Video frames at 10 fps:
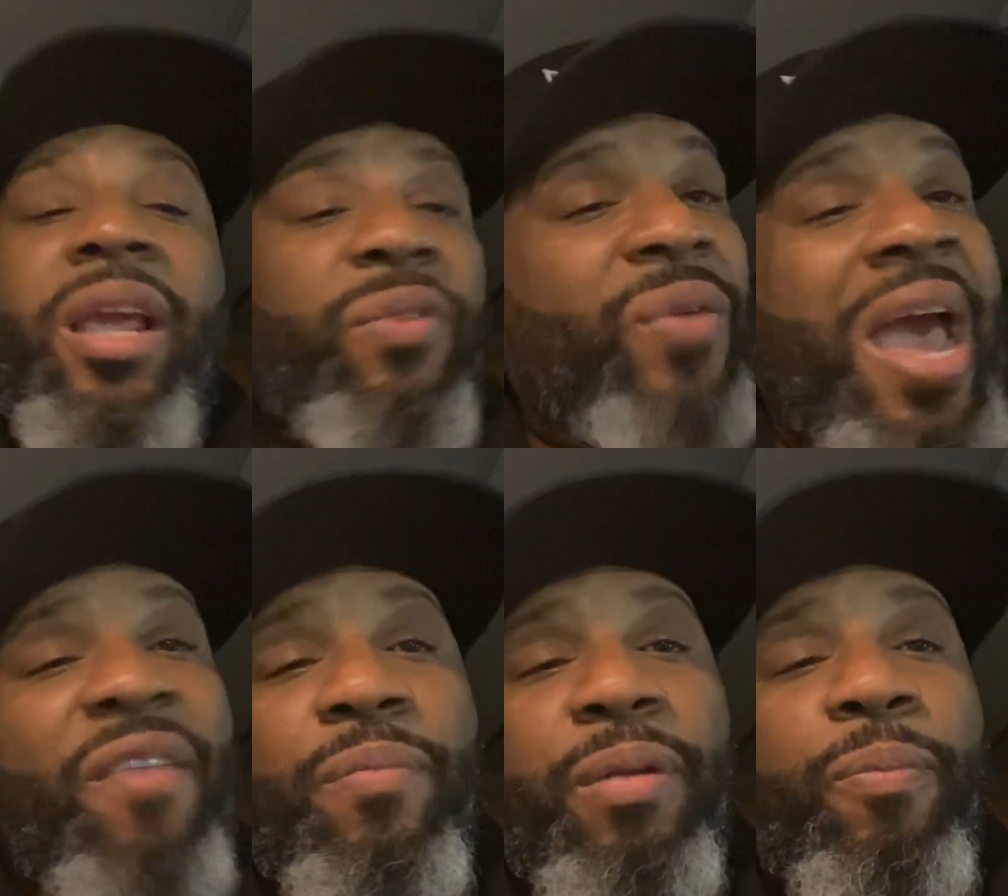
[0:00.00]
If you
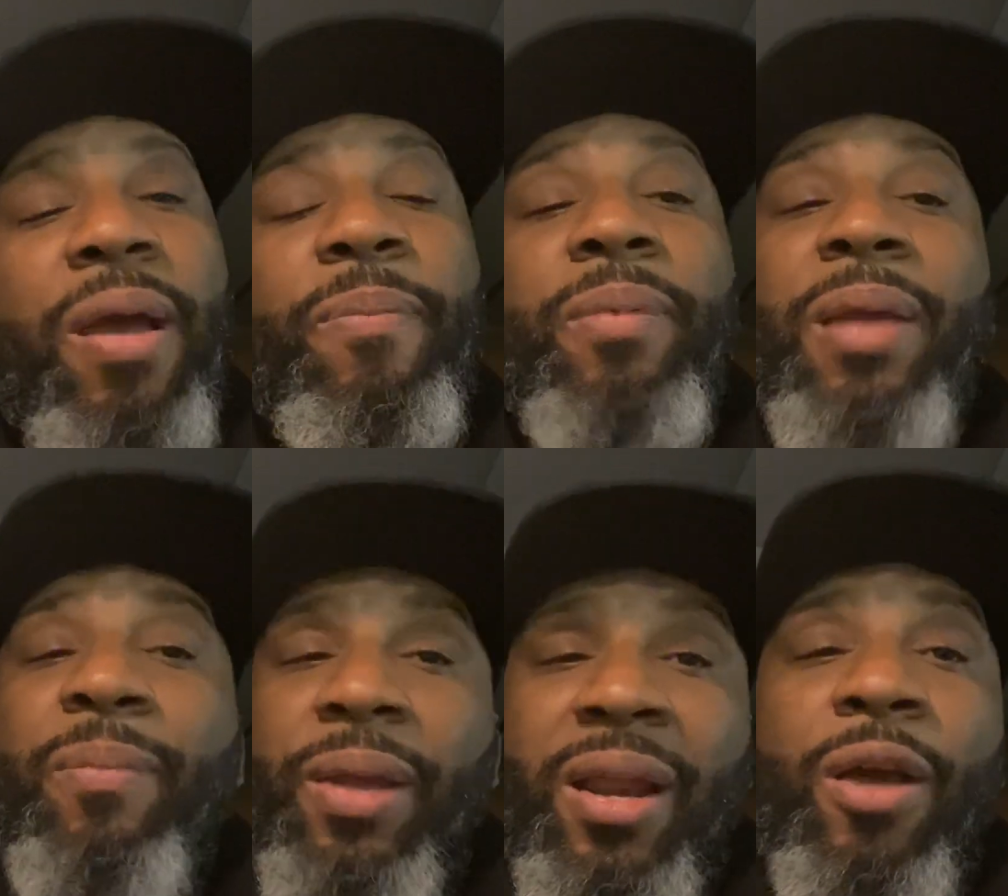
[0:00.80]
haven't been prepping,
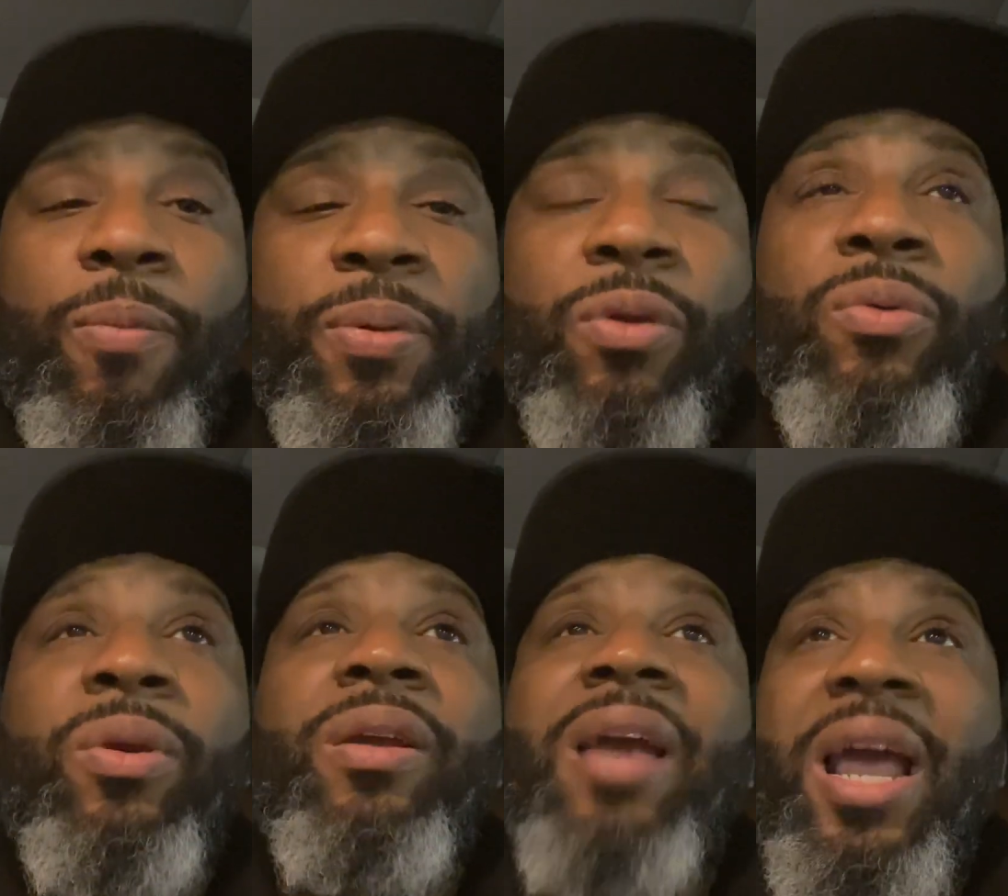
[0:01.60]
maybe it'll help you
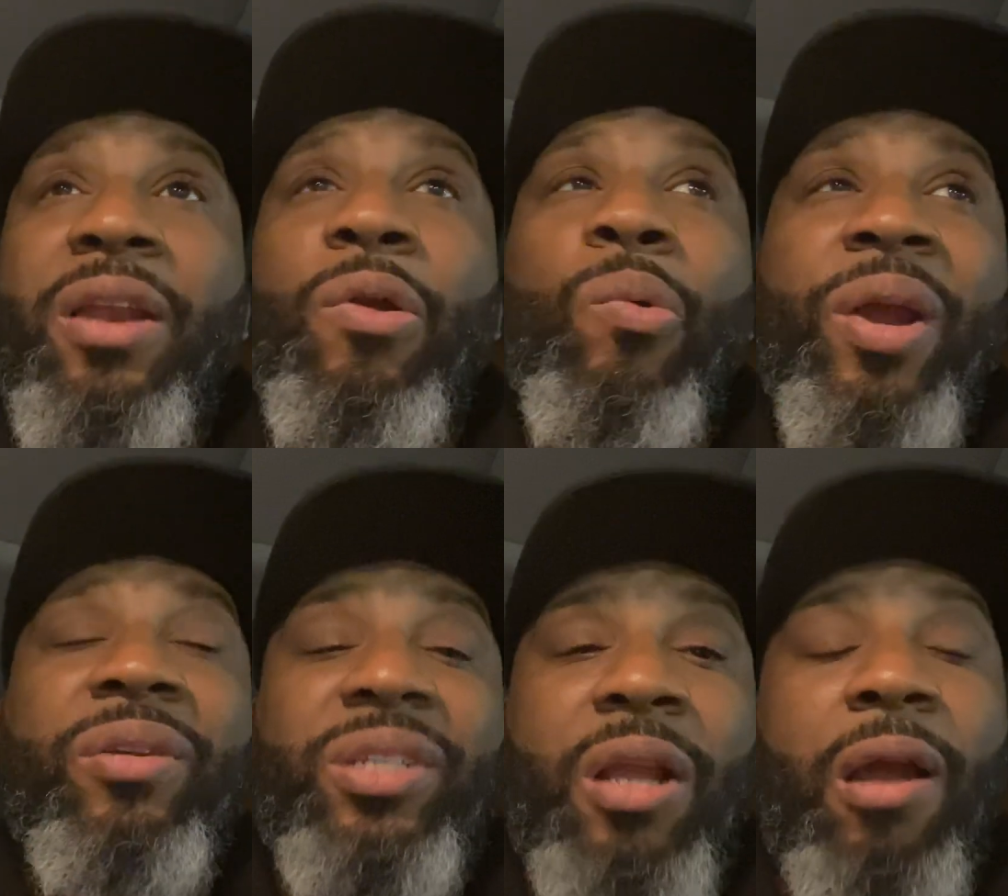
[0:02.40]
kind of know where
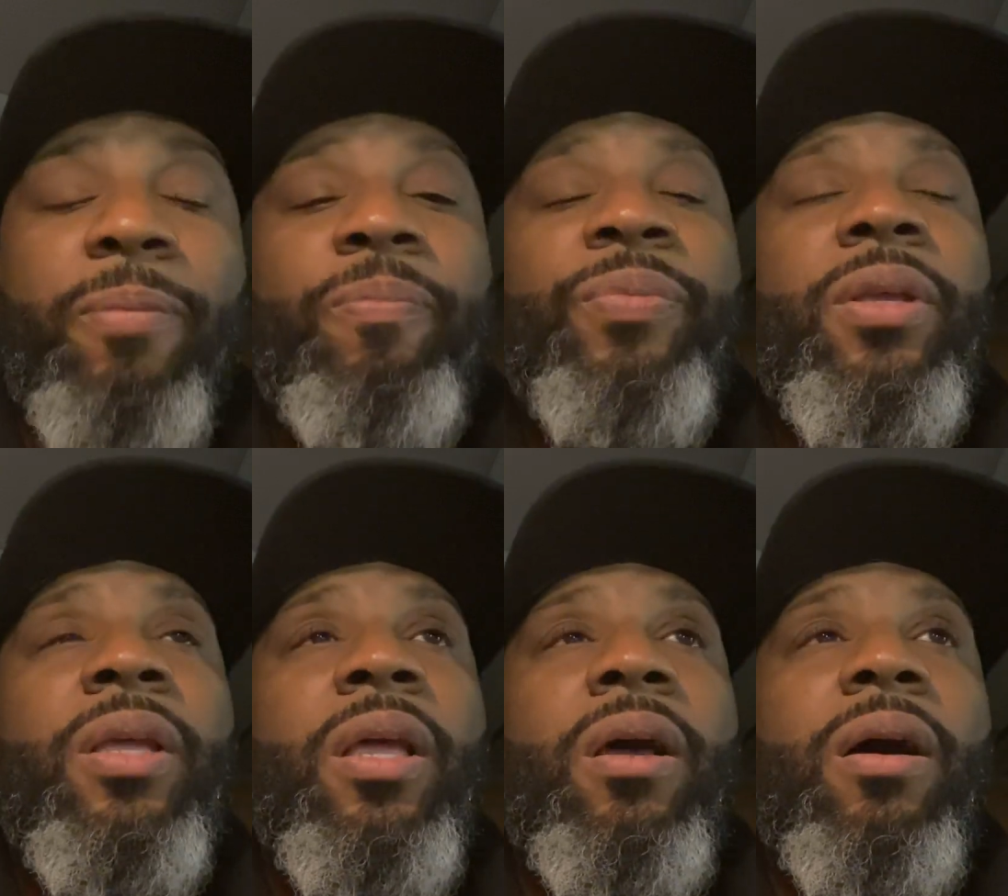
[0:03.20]
to start.
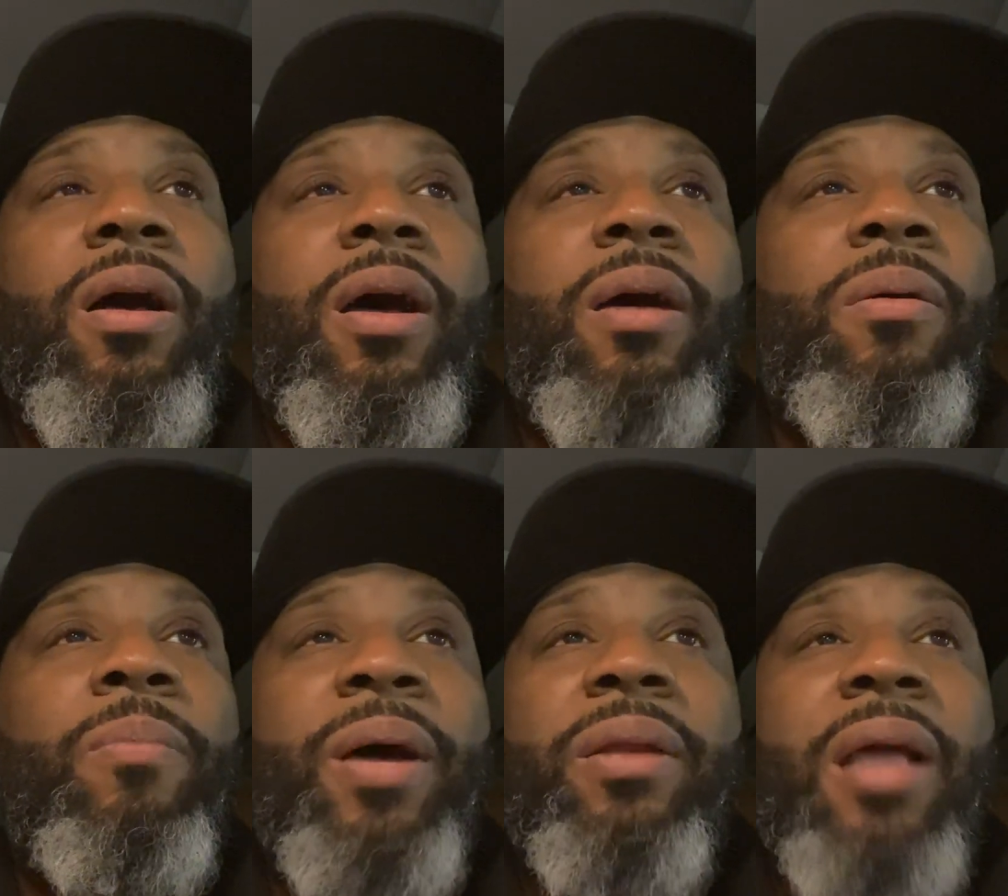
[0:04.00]

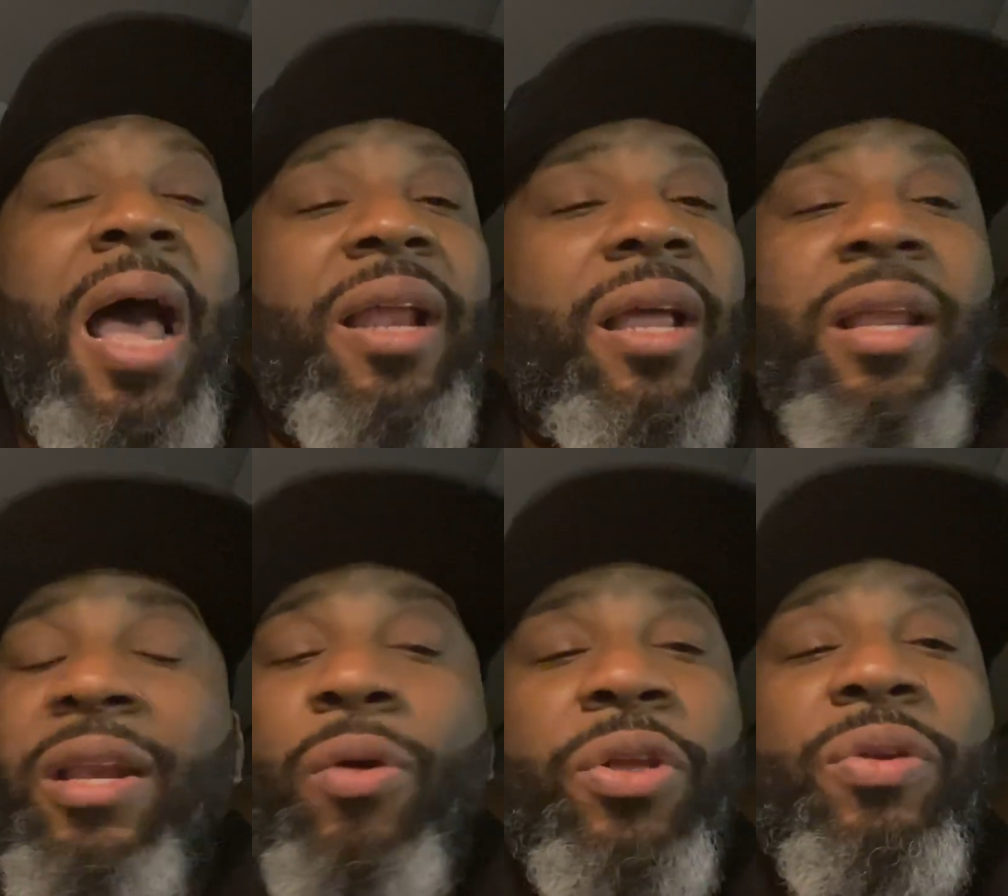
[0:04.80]
But I
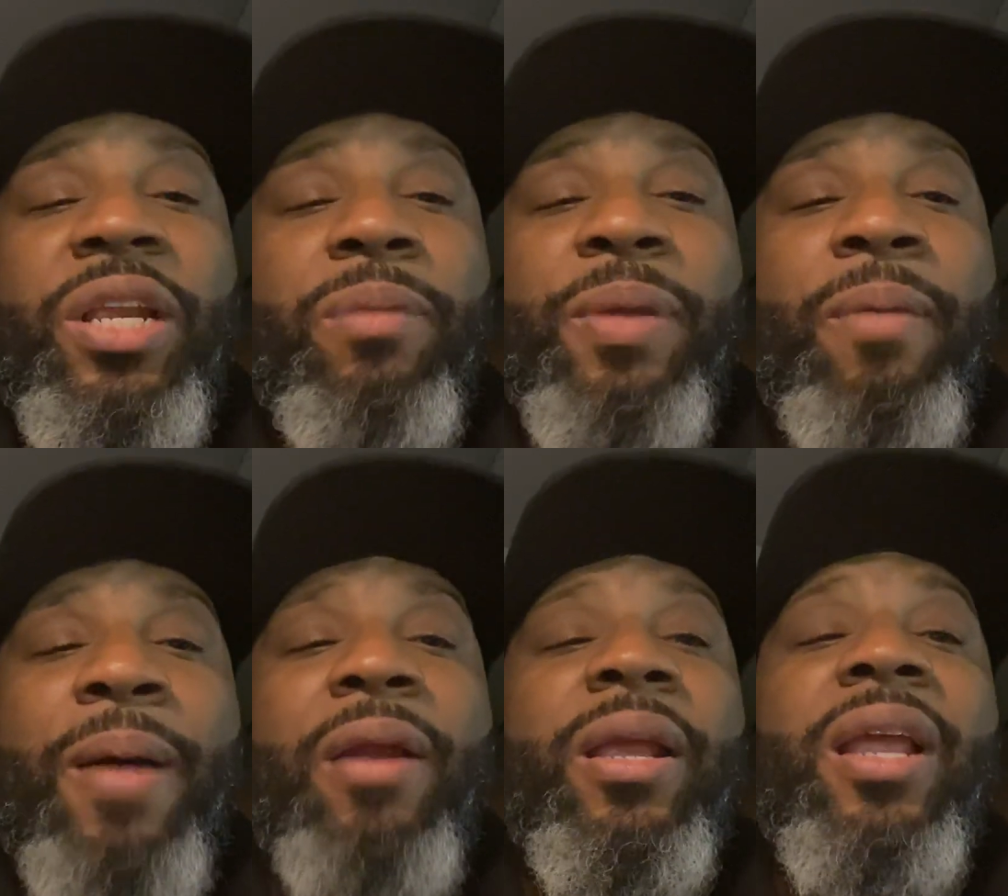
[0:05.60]
know you need to be
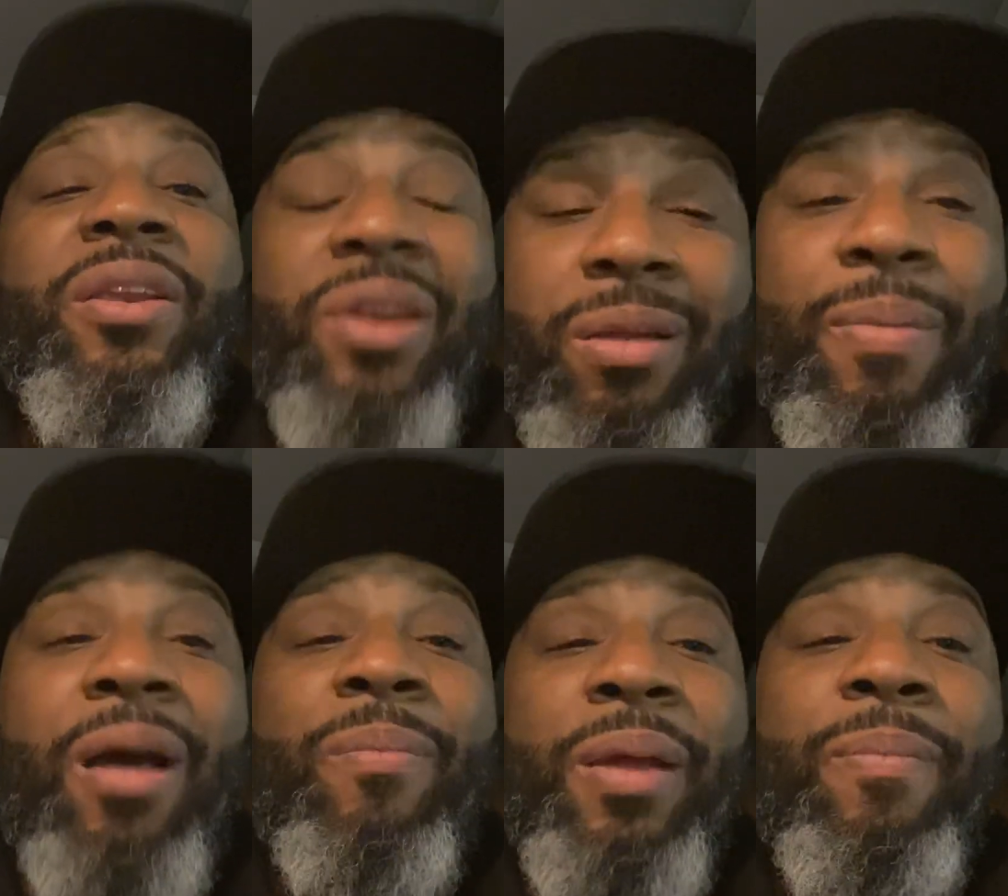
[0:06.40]
about it, and you need
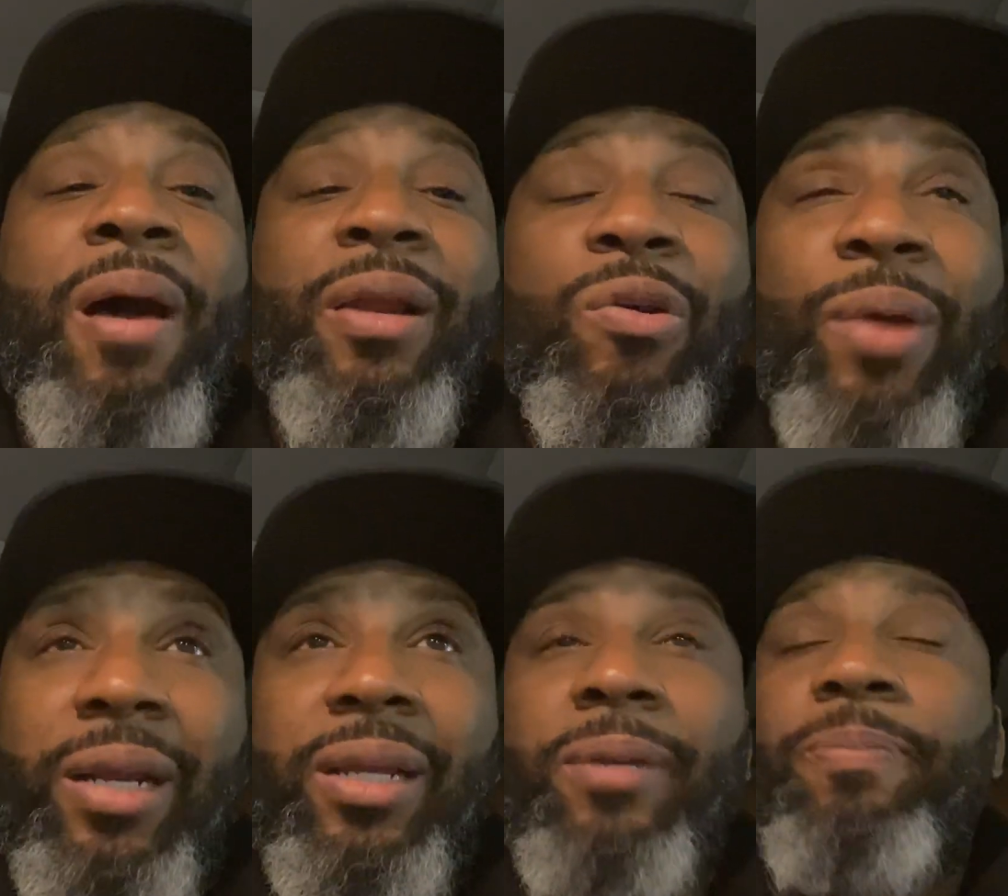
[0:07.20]
to be about it
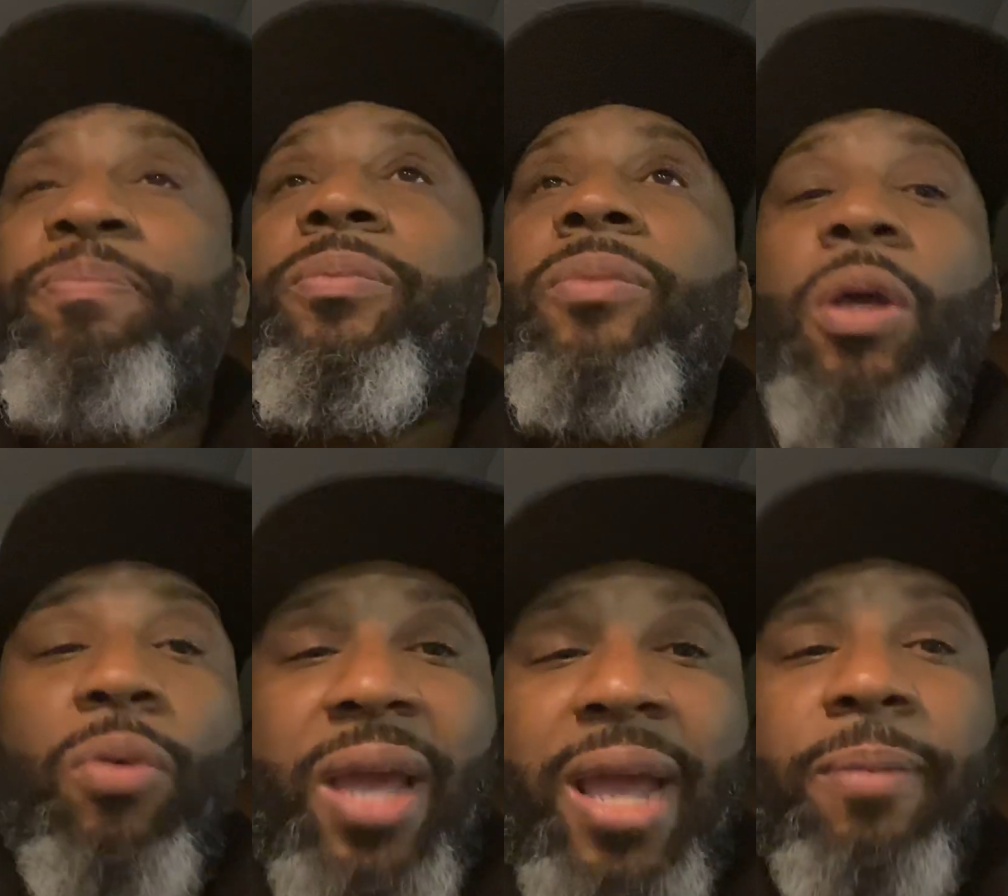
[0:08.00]
quickly.
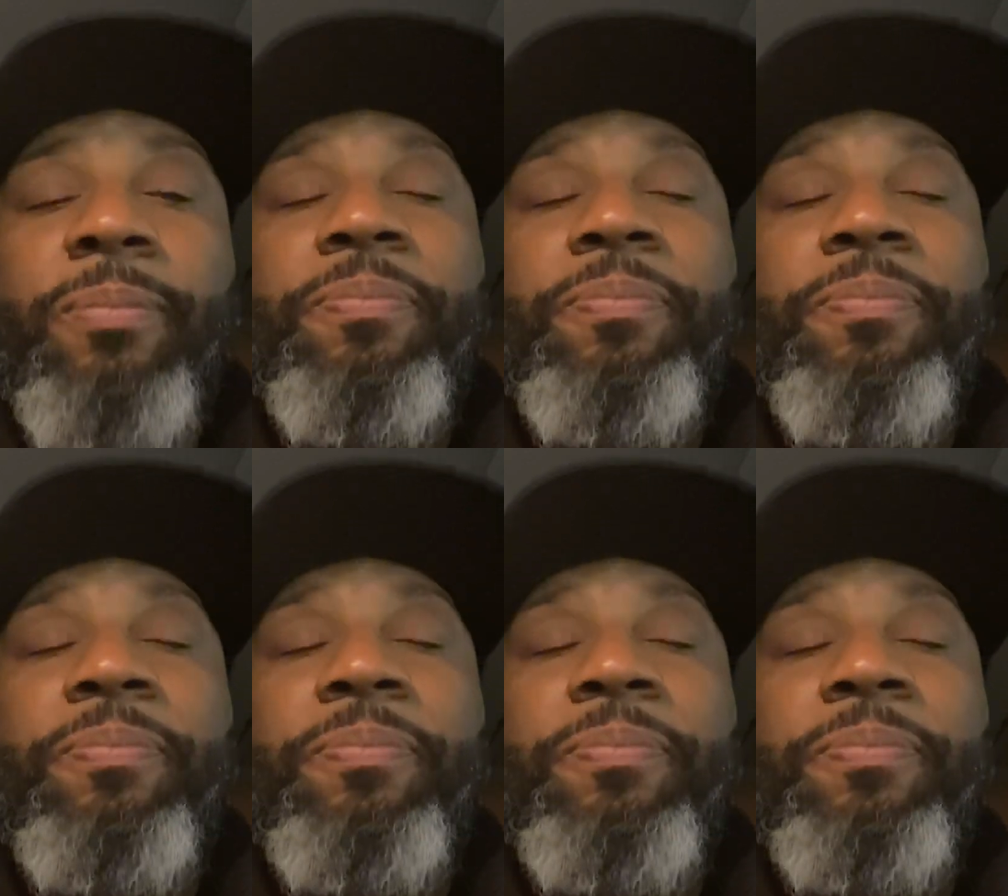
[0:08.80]
Okay?